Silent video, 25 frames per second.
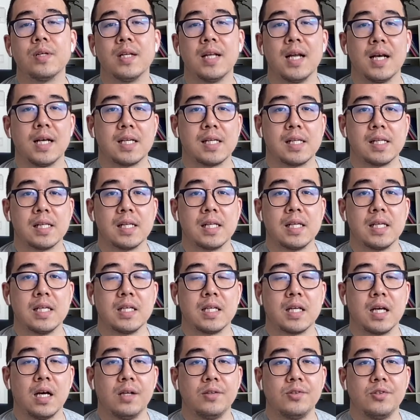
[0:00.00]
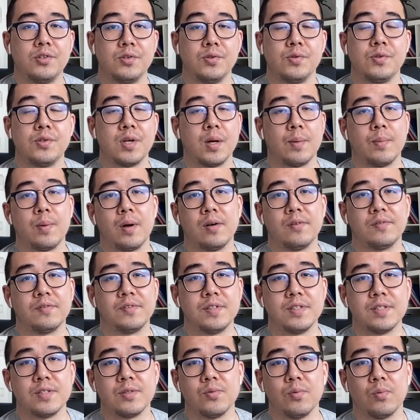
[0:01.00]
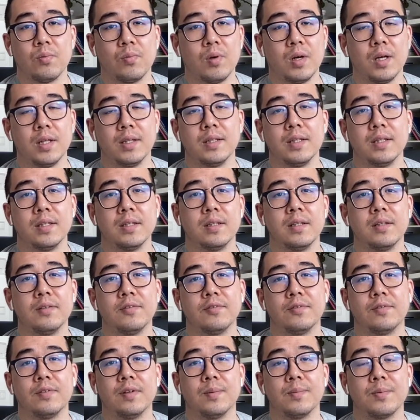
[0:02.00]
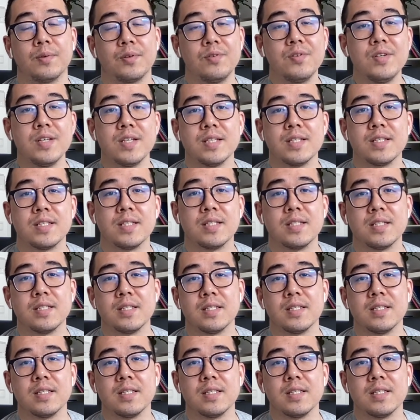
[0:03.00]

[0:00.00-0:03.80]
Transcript: luckily got 2 job offers, one from Greece